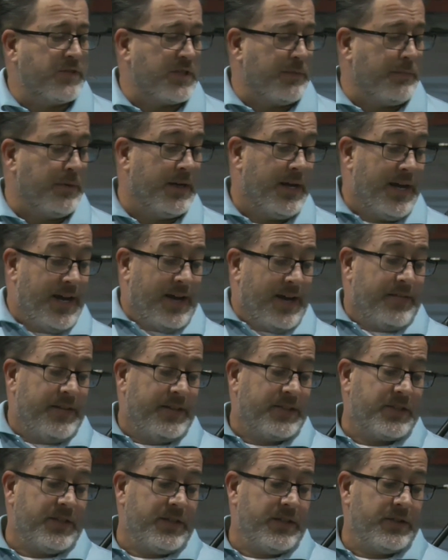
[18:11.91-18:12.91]
But
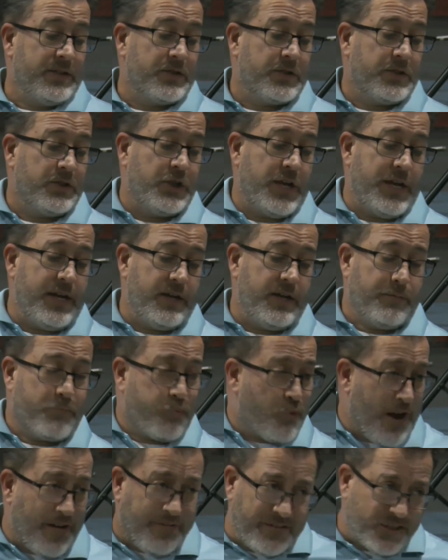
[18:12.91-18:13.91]
this is Jacob
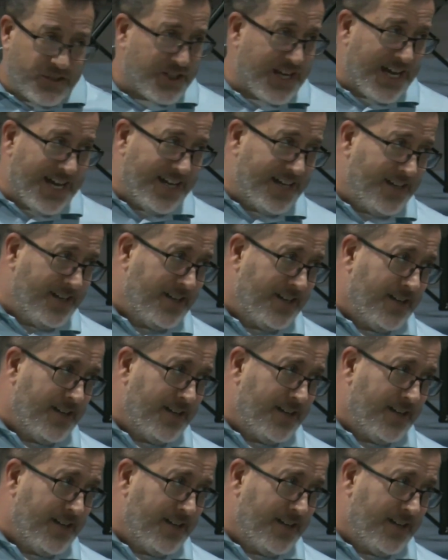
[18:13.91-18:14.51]
prophesying.